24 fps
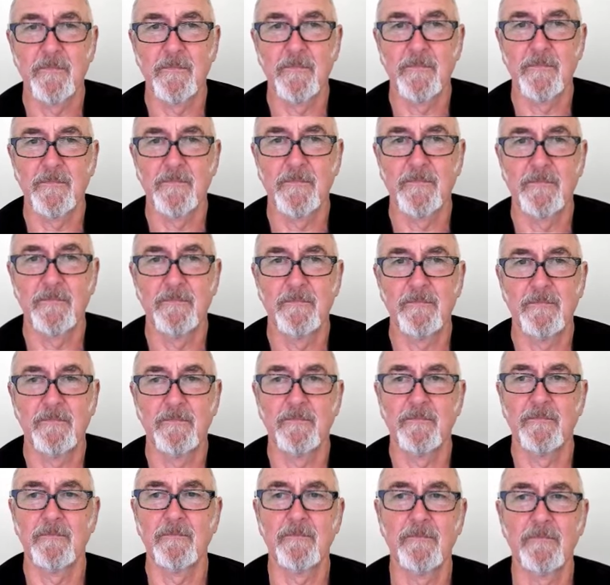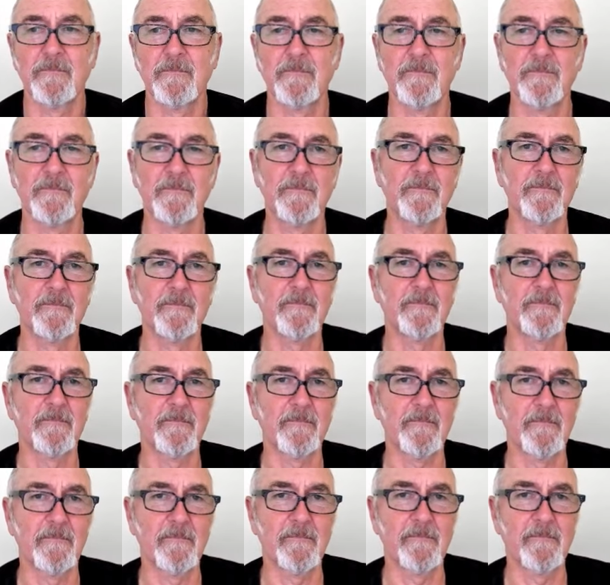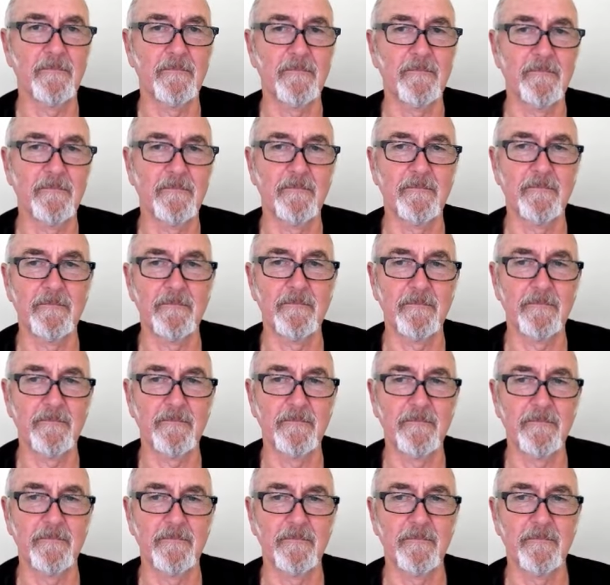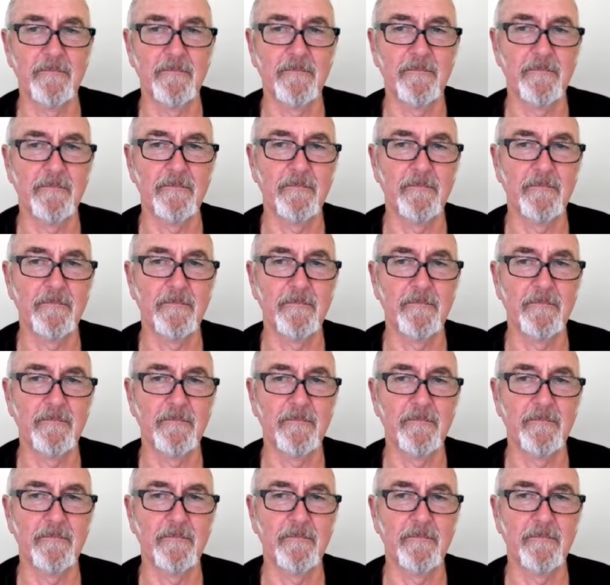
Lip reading: (not speaking)